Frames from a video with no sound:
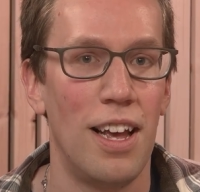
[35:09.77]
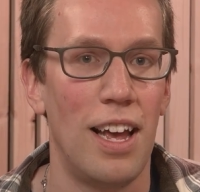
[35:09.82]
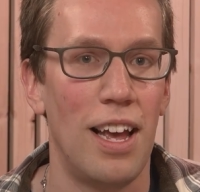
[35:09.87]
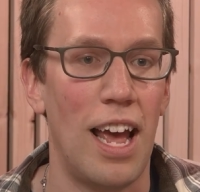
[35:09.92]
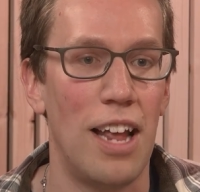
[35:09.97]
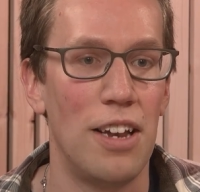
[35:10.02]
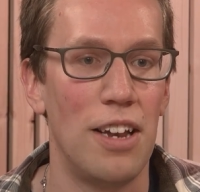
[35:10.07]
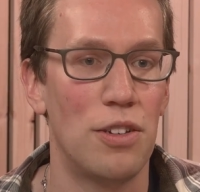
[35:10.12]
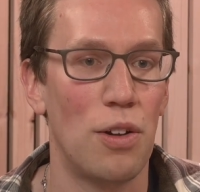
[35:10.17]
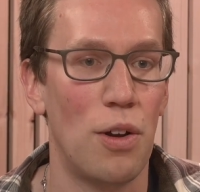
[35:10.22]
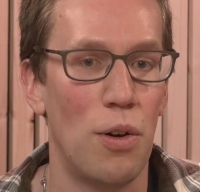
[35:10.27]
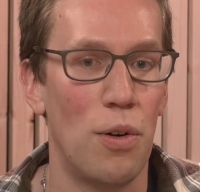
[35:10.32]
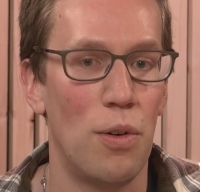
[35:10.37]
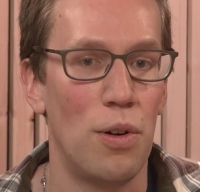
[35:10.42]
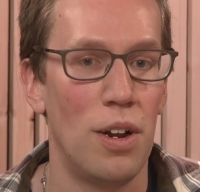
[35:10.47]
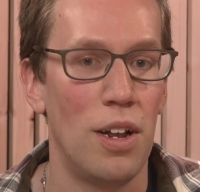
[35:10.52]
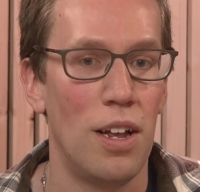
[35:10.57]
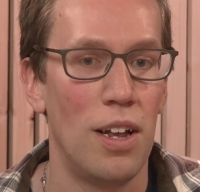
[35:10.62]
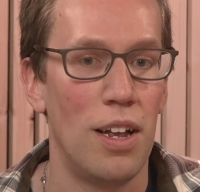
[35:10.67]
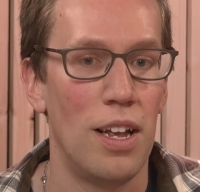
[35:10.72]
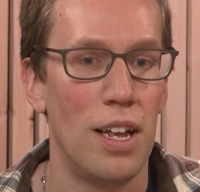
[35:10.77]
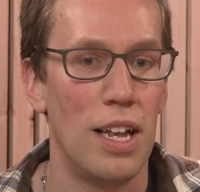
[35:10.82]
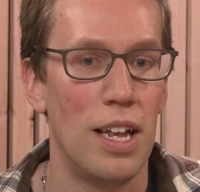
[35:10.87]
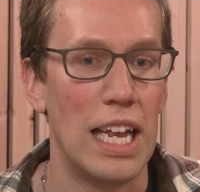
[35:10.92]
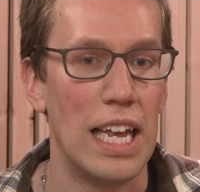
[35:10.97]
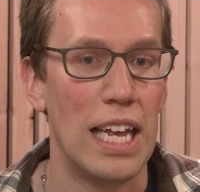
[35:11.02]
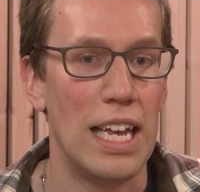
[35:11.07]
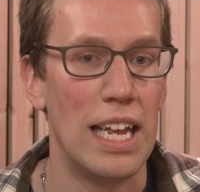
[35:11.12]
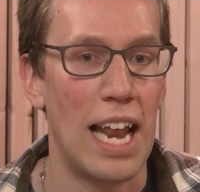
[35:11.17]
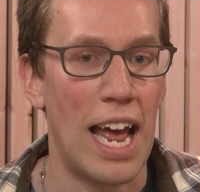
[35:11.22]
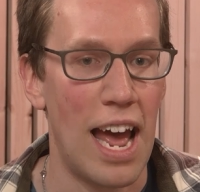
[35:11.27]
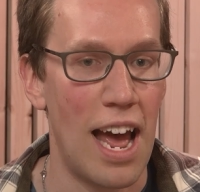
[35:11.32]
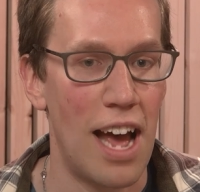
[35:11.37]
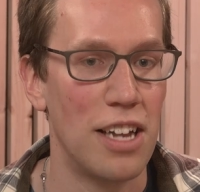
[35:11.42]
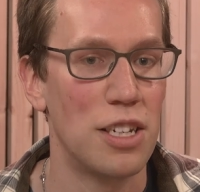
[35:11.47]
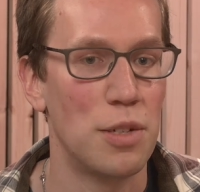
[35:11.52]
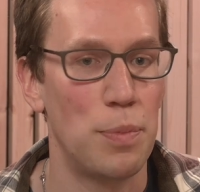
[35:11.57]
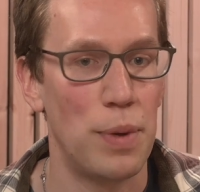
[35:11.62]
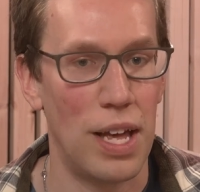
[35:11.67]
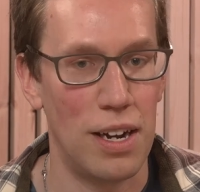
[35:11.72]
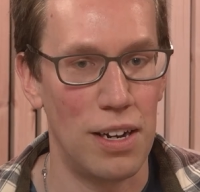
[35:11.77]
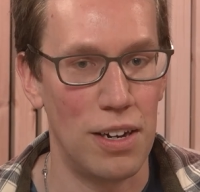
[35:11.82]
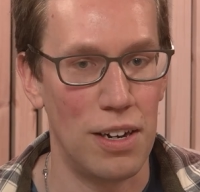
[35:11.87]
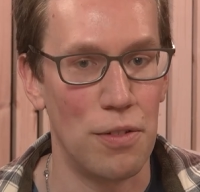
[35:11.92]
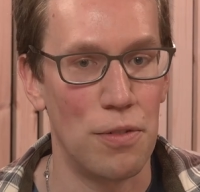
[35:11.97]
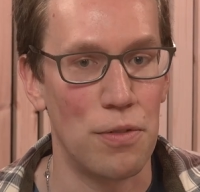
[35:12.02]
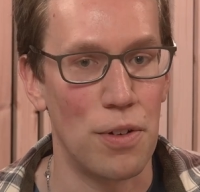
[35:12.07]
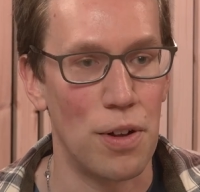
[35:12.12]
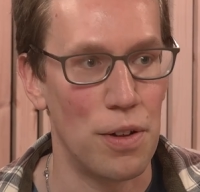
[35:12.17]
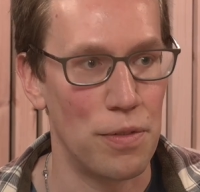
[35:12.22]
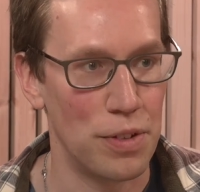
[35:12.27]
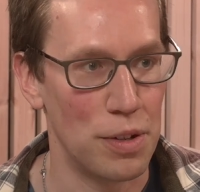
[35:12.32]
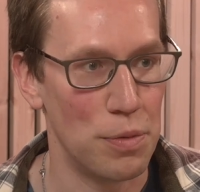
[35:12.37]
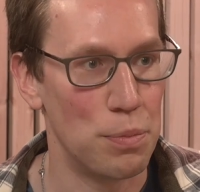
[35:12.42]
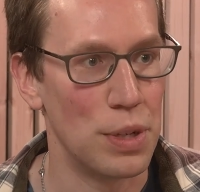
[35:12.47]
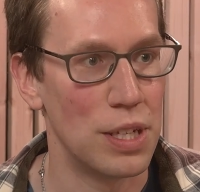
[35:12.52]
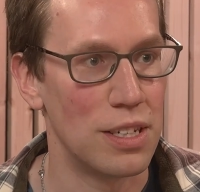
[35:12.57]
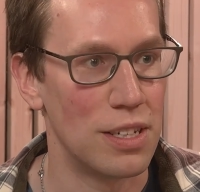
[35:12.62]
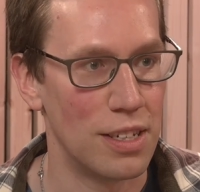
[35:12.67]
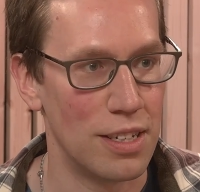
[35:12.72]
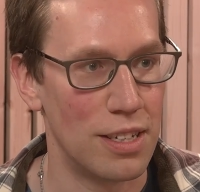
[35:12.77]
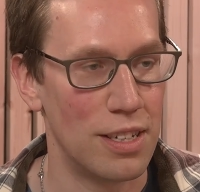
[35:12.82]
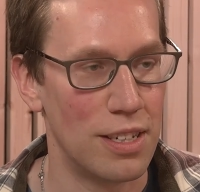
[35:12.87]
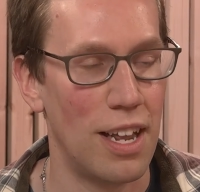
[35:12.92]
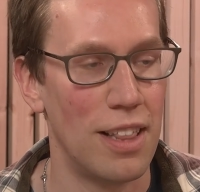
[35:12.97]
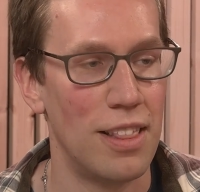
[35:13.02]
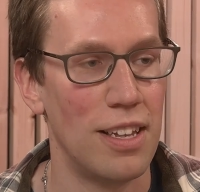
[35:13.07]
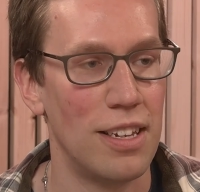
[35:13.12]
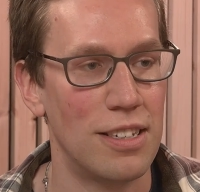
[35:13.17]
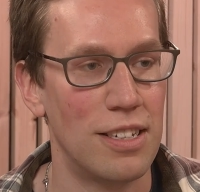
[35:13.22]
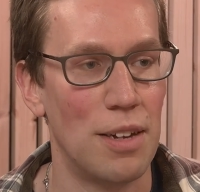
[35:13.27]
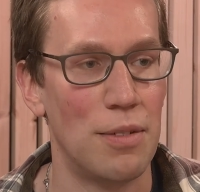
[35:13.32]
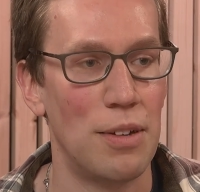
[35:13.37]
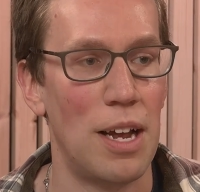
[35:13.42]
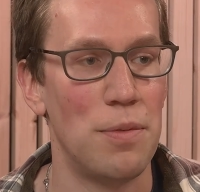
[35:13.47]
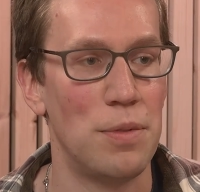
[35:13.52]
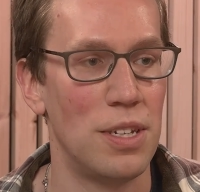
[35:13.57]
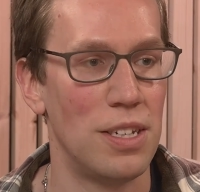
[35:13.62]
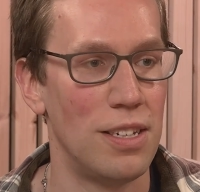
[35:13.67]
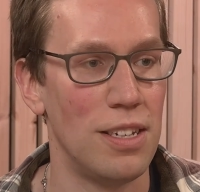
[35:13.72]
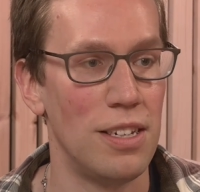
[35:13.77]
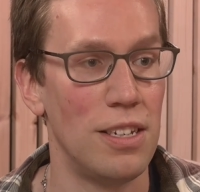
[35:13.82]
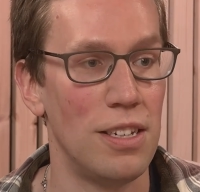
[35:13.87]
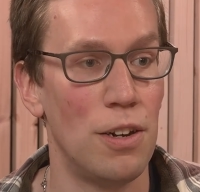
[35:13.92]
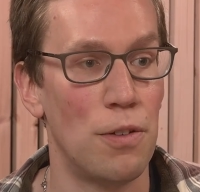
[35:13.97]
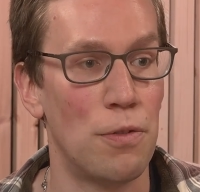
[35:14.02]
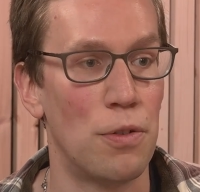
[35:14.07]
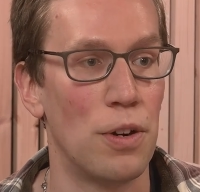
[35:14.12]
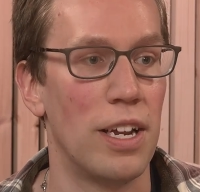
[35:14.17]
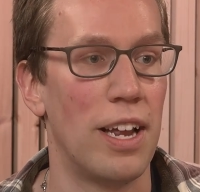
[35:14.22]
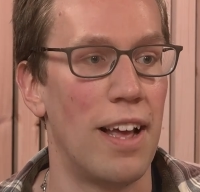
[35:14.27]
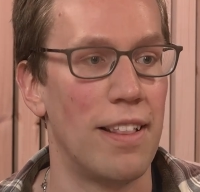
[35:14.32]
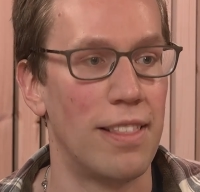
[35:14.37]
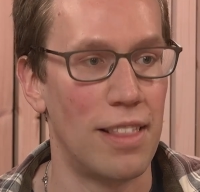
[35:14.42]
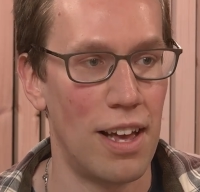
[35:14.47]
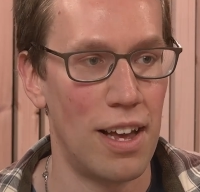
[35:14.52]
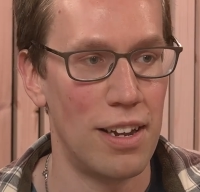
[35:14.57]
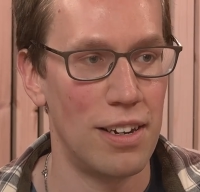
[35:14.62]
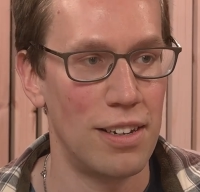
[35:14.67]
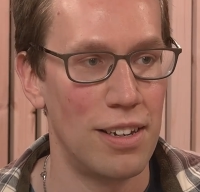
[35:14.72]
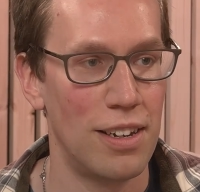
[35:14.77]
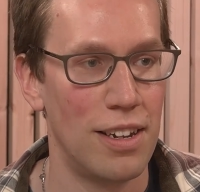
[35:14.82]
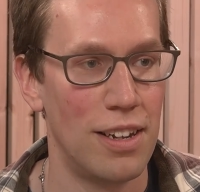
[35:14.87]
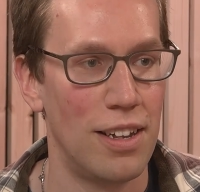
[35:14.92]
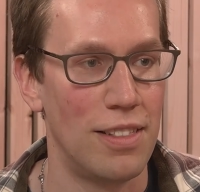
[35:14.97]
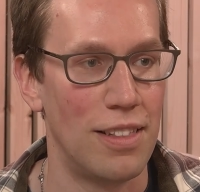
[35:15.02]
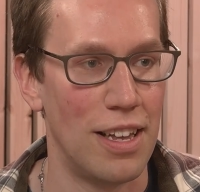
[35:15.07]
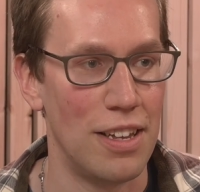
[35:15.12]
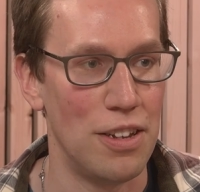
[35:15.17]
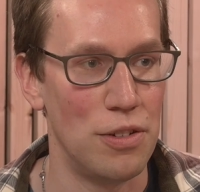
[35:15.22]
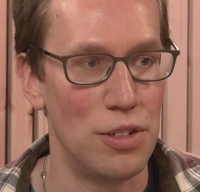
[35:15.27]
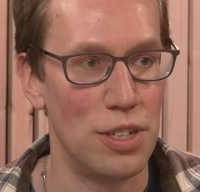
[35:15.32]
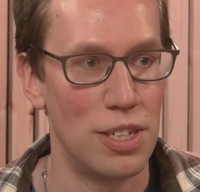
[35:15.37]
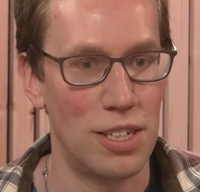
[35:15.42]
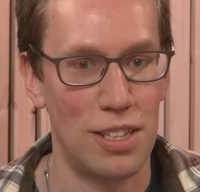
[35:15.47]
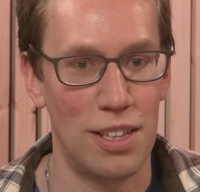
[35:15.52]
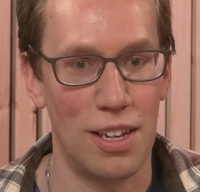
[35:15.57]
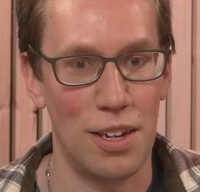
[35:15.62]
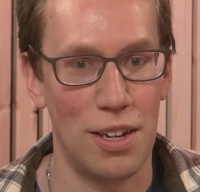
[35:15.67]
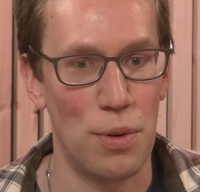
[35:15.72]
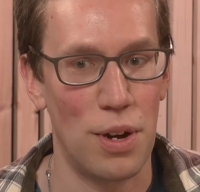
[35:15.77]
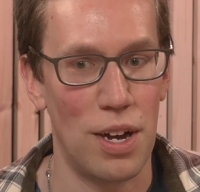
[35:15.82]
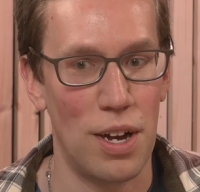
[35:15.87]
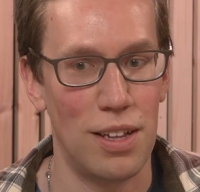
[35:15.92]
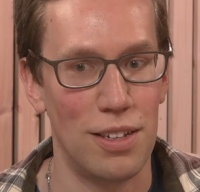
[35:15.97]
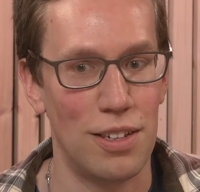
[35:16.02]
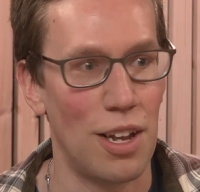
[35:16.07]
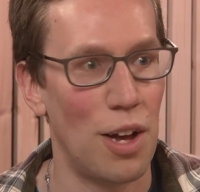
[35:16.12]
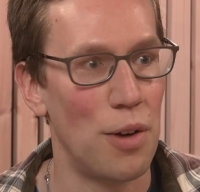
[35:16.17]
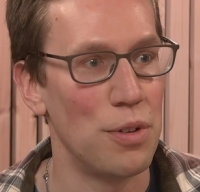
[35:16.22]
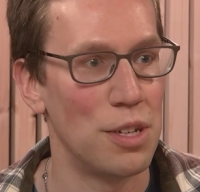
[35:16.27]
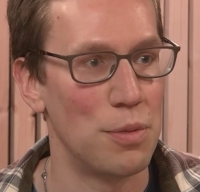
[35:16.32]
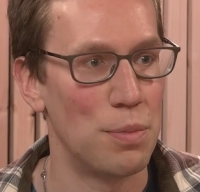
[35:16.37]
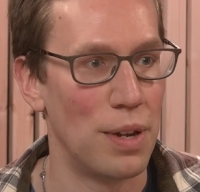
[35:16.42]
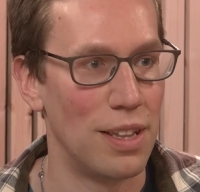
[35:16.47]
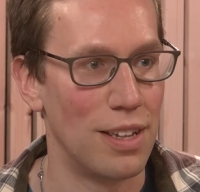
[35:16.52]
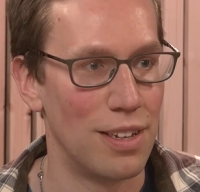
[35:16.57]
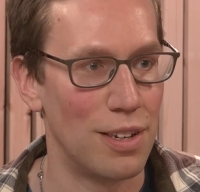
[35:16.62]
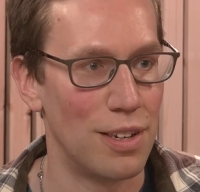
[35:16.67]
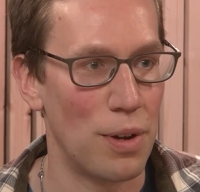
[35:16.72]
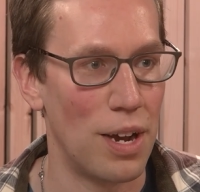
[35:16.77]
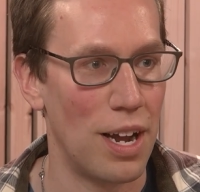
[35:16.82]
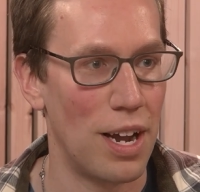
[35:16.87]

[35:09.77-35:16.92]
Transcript: And so it has been an evolving business. And yep. I think sometimes it's easy to forget that that you just think, well, it's always been this way.